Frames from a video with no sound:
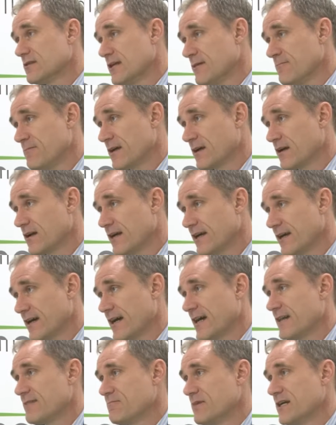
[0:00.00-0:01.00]
typically
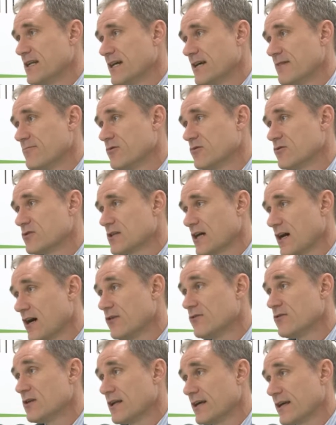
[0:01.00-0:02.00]
had been able to
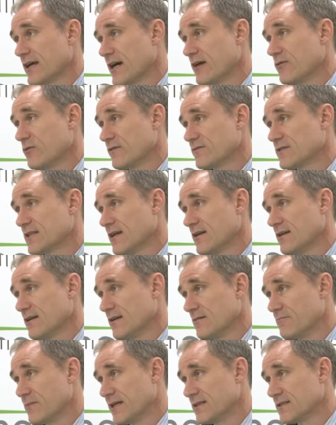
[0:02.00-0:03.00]
only get with
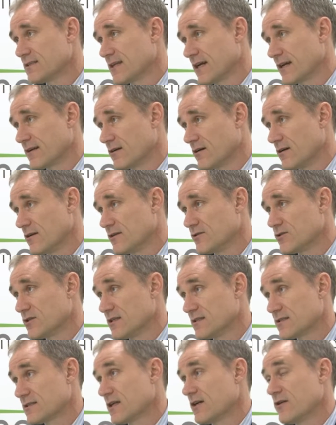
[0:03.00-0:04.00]
cellular-based
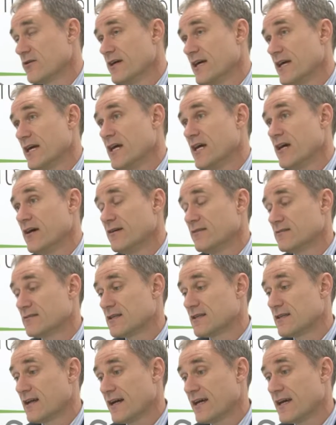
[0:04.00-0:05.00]
technologies. So here
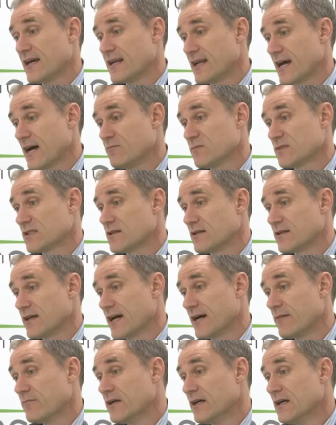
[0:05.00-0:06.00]
today in
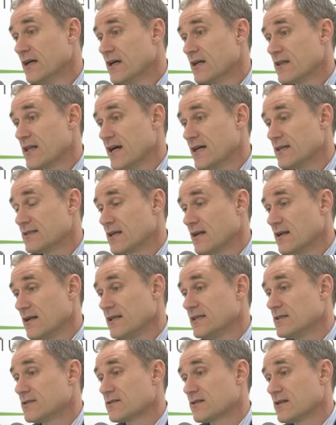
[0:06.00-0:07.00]
Amsterdam, there's at
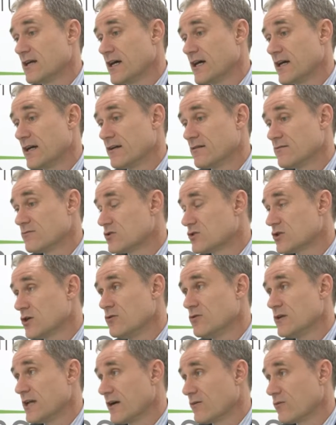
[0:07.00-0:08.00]
least
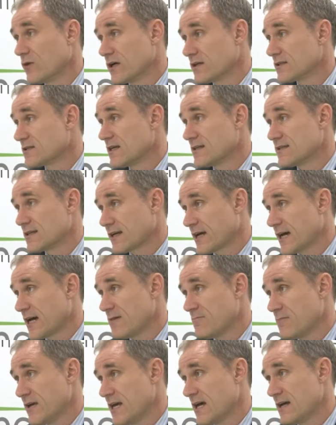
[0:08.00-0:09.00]
2 networks. There's a
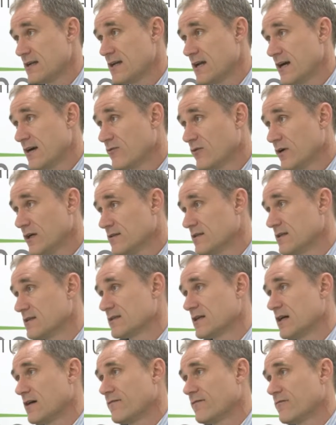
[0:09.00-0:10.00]
KPN network
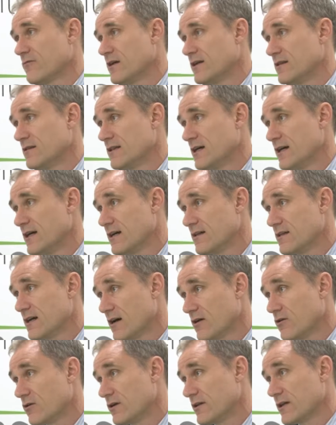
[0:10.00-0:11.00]
that's covering the
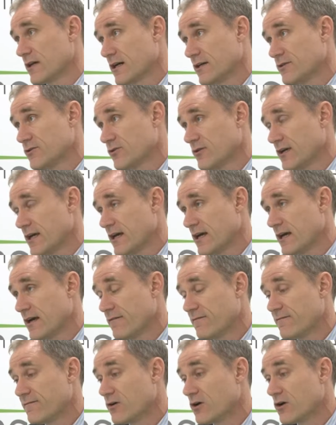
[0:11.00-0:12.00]
whole of the country
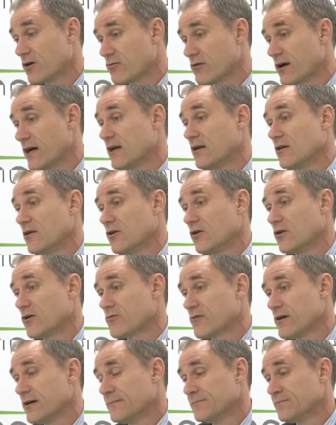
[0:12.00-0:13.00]
here for
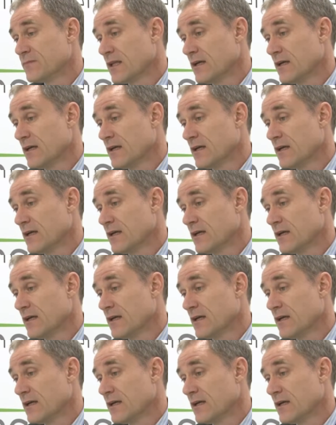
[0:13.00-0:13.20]
LoRa,